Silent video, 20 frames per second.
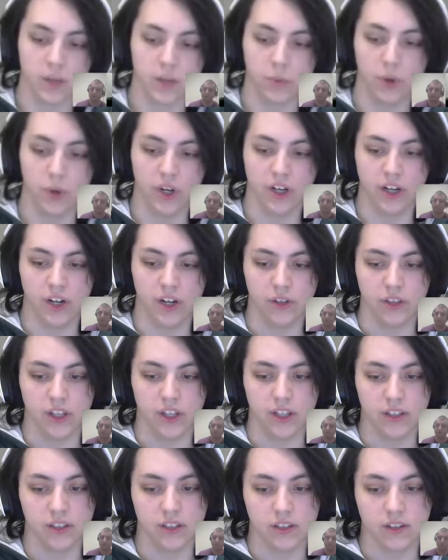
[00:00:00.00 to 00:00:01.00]
of pointed out
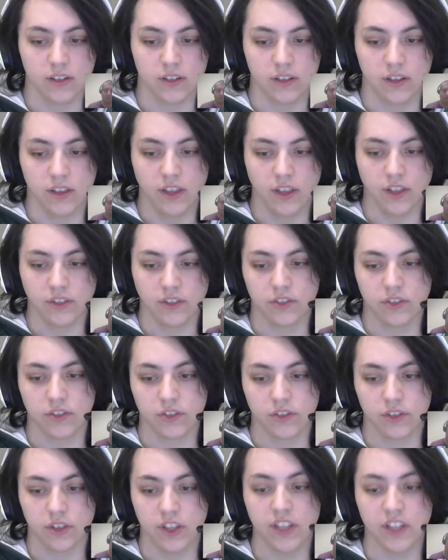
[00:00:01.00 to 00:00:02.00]
that this
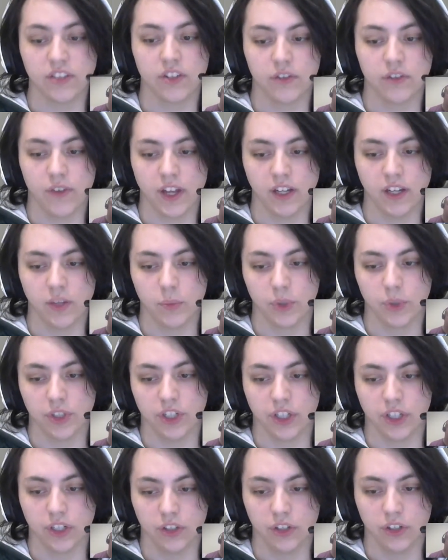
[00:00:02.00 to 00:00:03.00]
event in
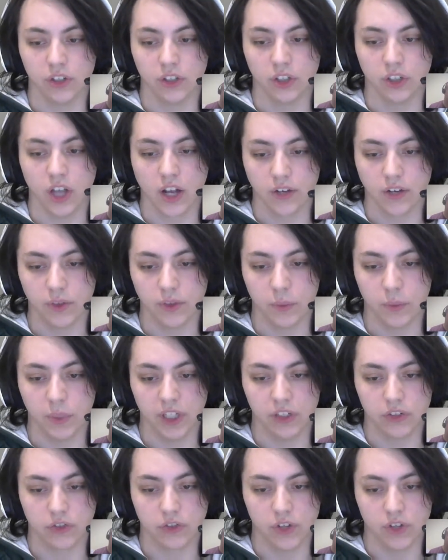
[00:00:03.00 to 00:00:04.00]
particular, a lot of the
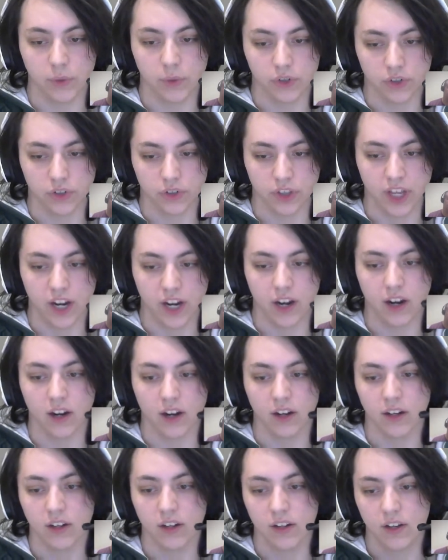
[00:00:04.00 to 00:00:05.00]
biggest streamers are
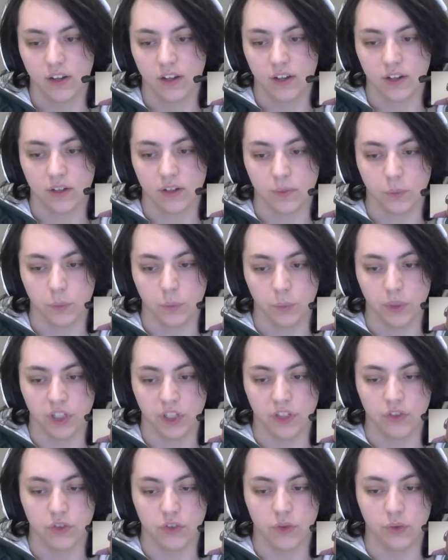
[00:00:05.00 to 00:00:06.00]
there
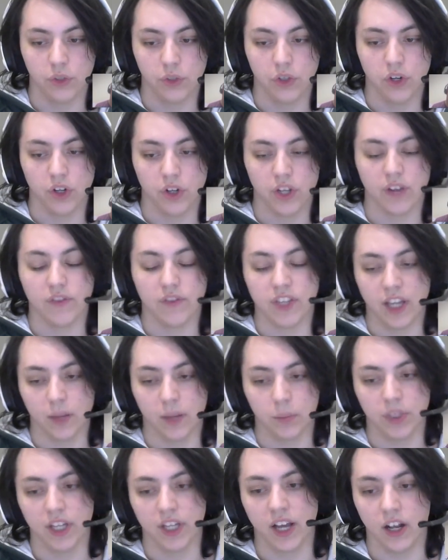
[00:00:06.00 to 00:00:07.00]
because you have the
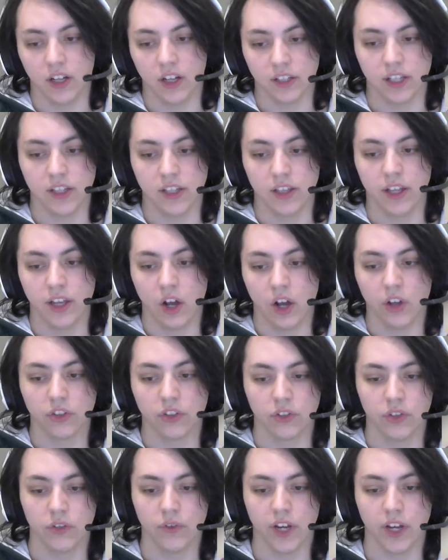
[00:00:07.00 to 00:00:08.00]
MPL, and then they
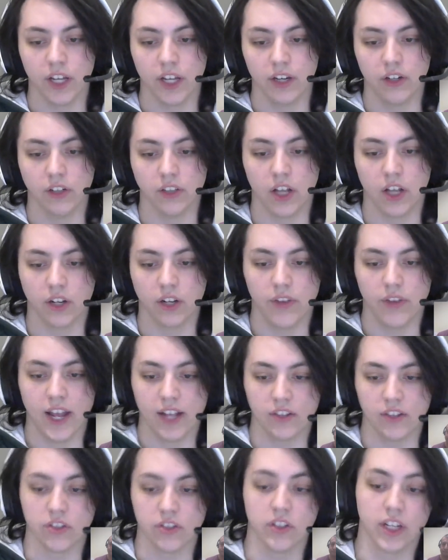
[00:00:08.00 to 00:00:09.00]
also invited a lot of
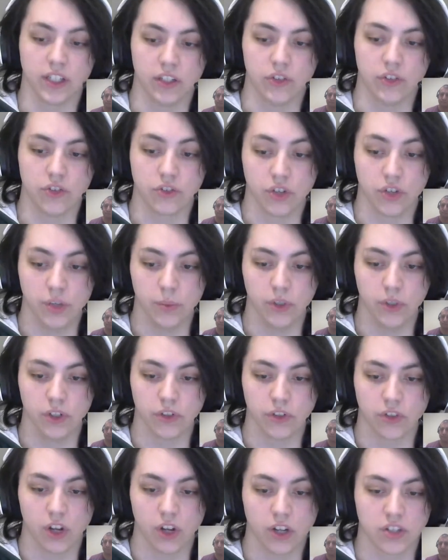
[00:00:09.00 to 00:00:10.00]
hand-selected
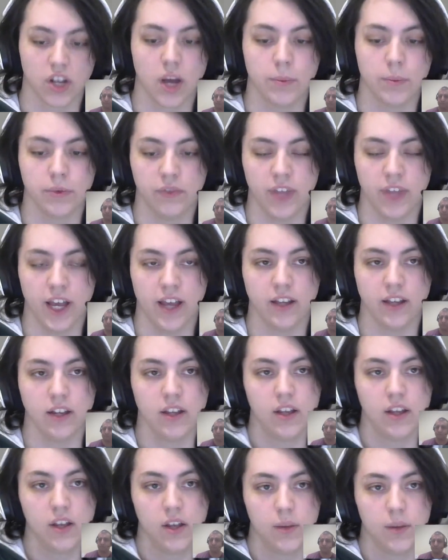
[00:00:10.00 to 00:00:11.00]
streamers on top of that.
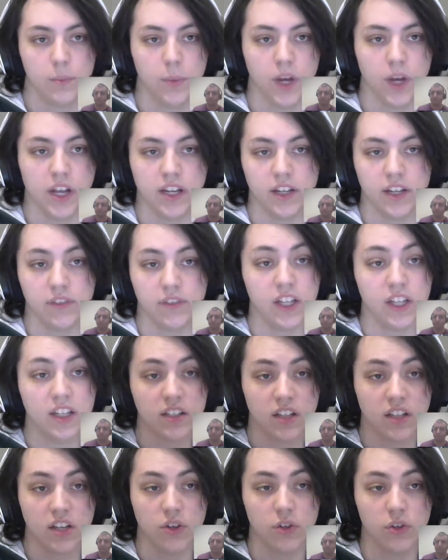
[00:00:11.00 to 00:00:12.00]
But if they
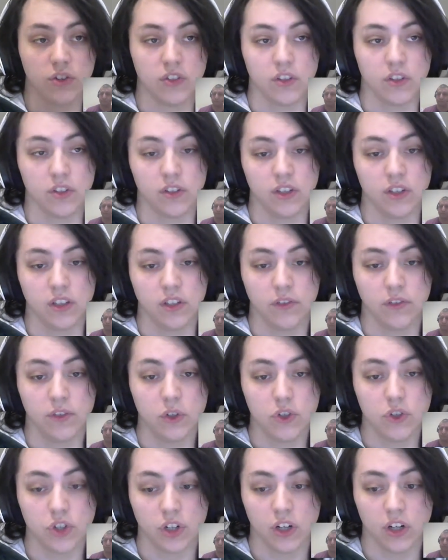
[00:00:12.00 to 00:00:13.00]
continue this in the
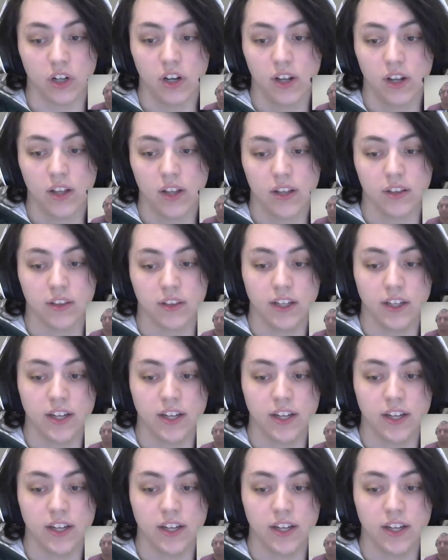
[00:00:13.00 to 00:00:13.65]
future, the